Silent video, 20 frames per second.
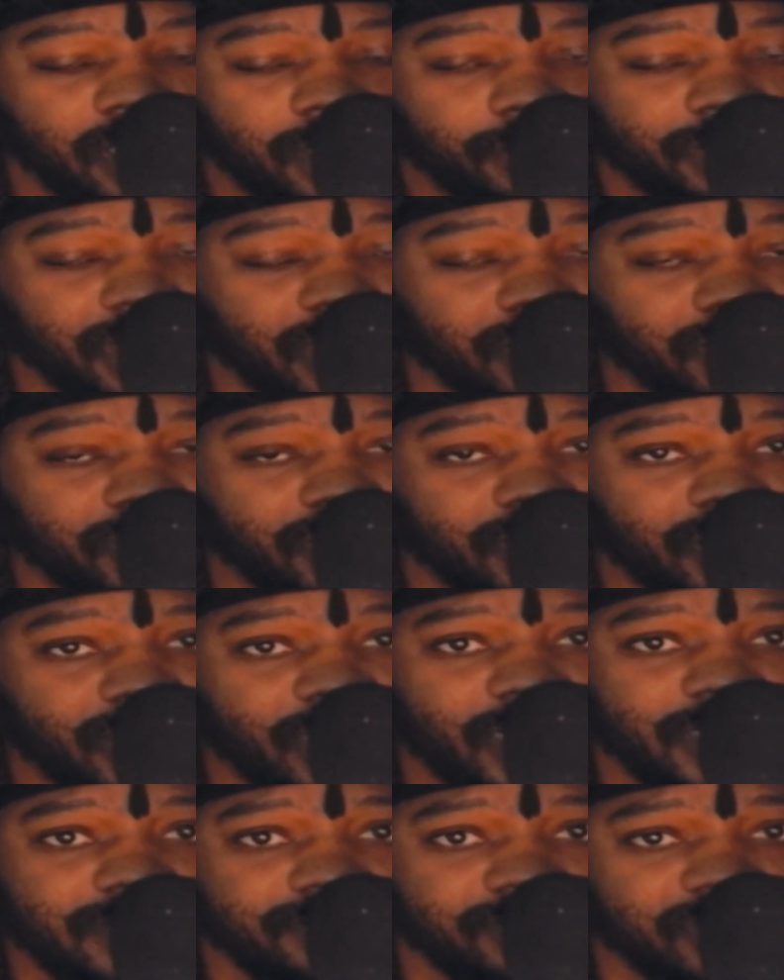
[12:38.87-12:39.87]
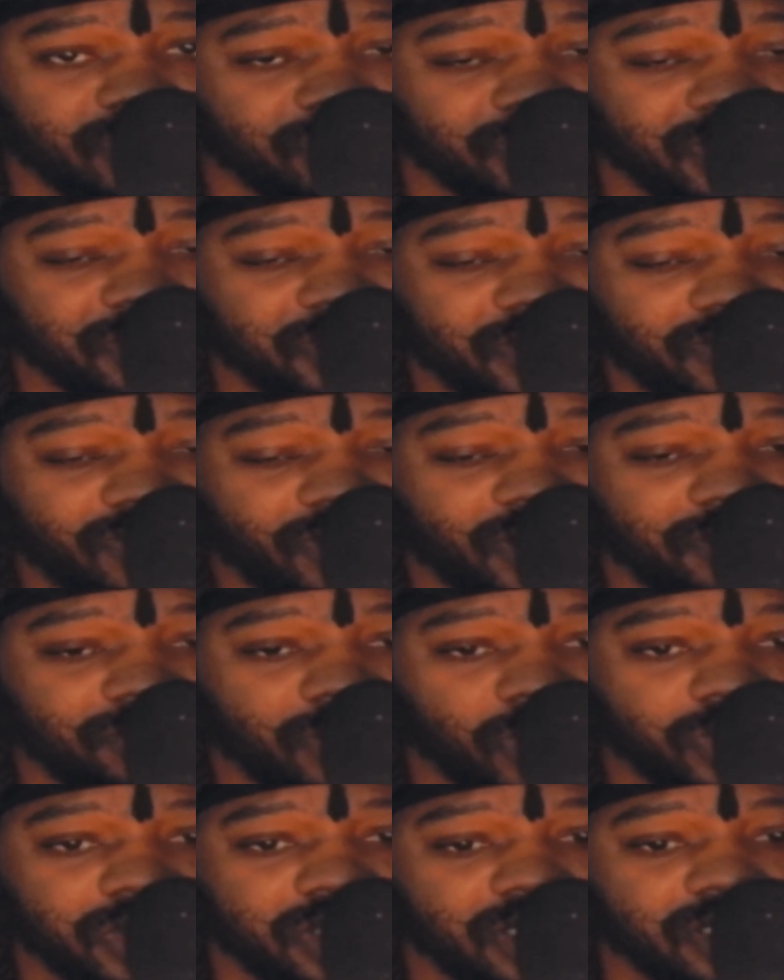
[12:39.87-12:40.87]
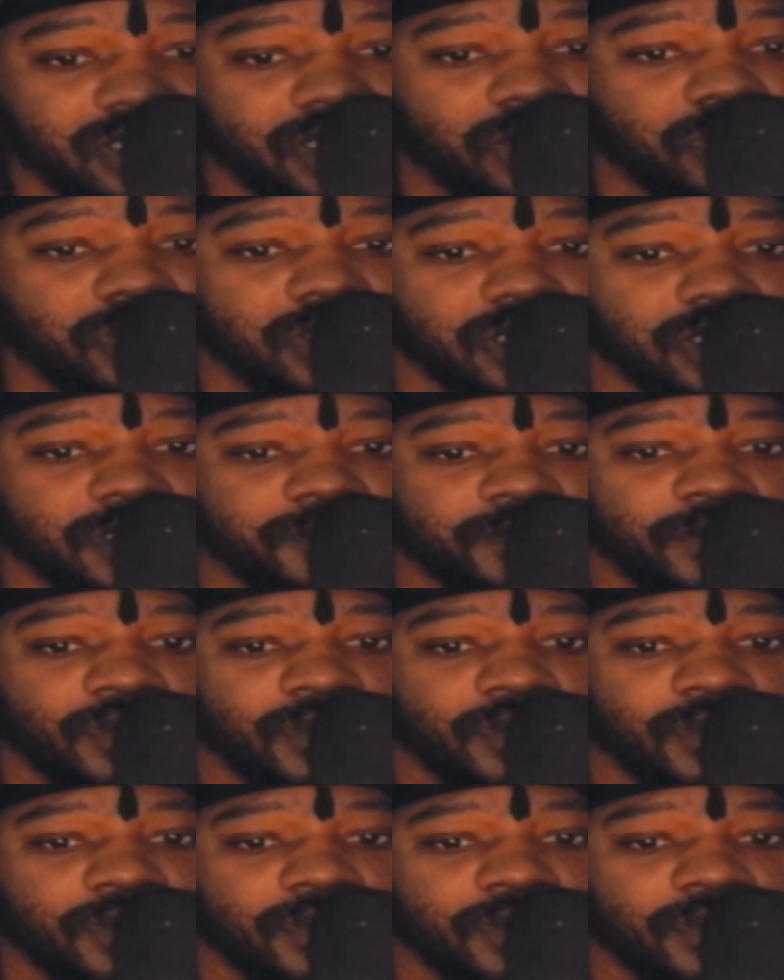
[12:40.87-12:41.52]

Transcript: But other than that, you'll be able to run most of this locally.